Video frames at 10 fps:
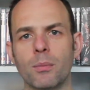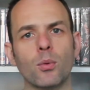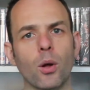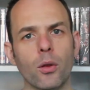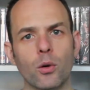
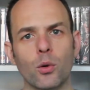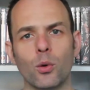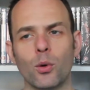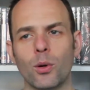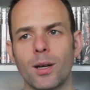brother
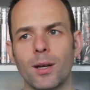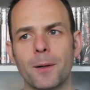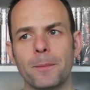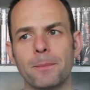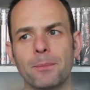who
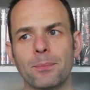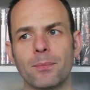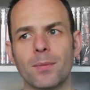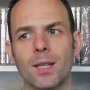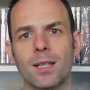
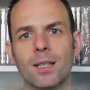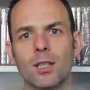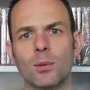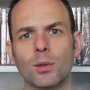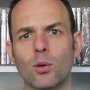
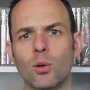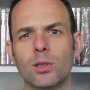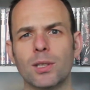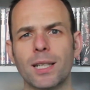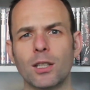comes
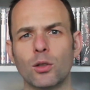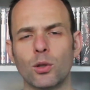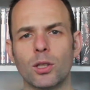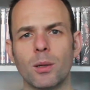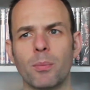across kind of
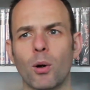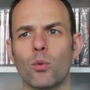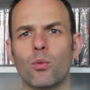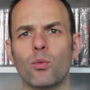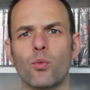douchey but
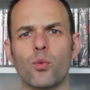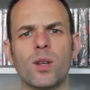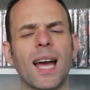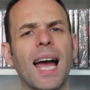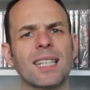
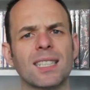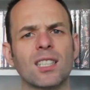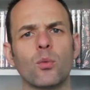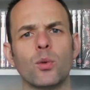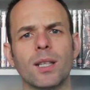reacts
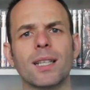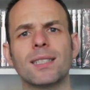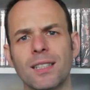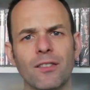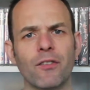in a
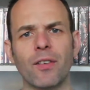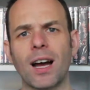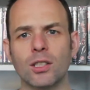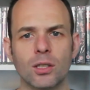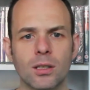realistic
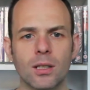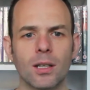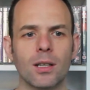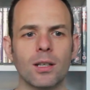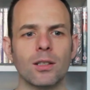fashion.
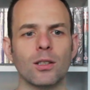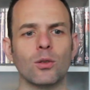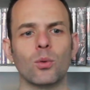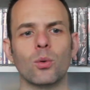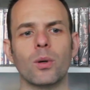You
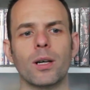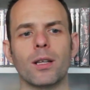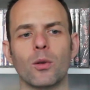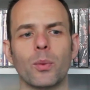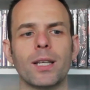
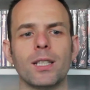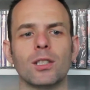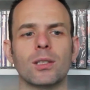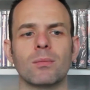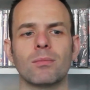know, the way he
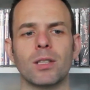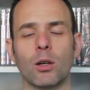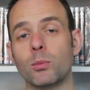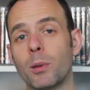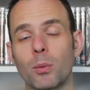just
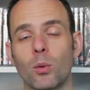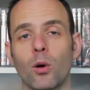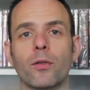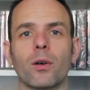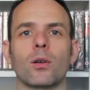tells people
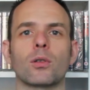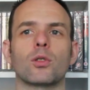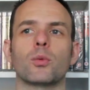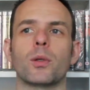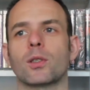off or
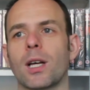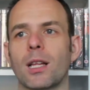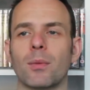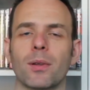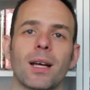swears
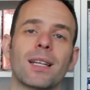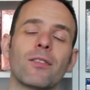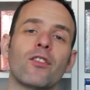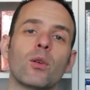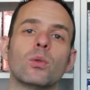at them or that.
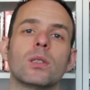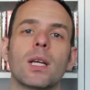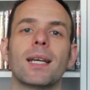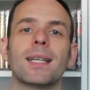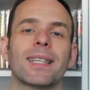It feels
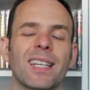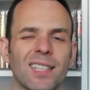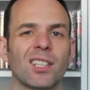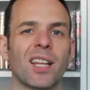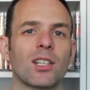
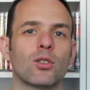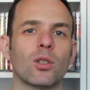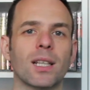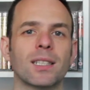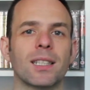kind of
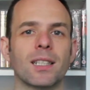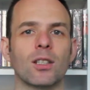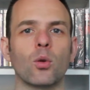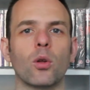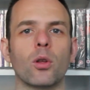
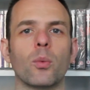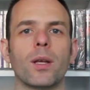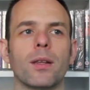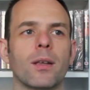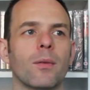naturalistic, not the
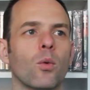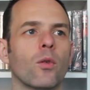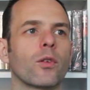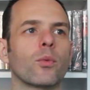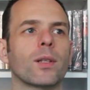way that
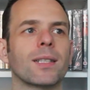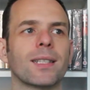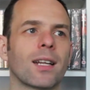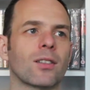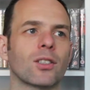overwritten
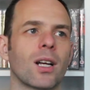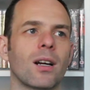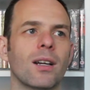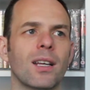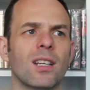characters
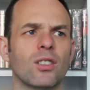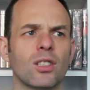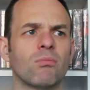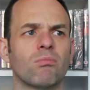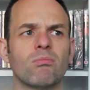are.
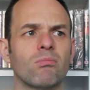Just